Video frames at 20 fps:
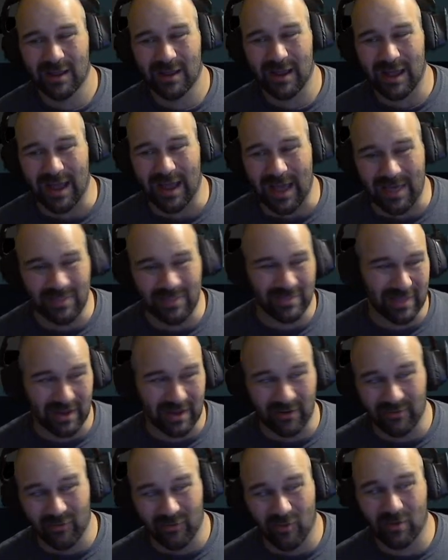and
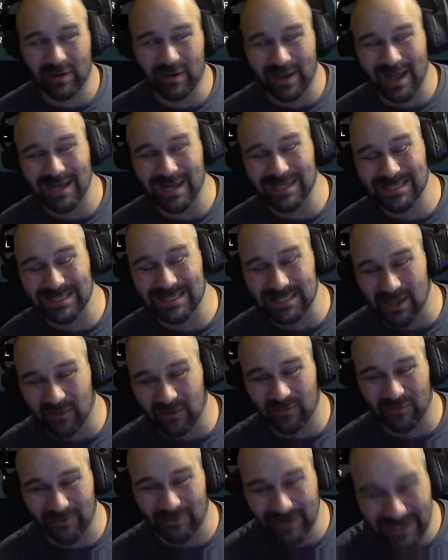therefore got
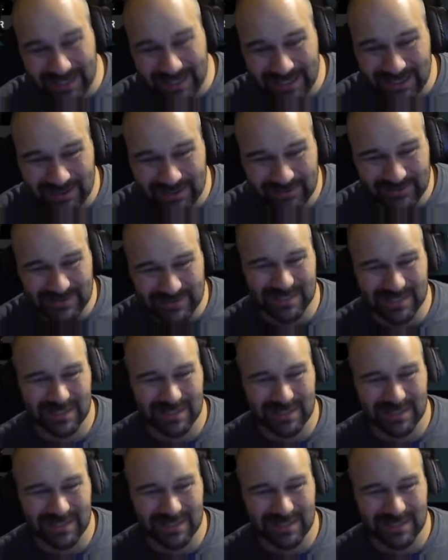itself reaved.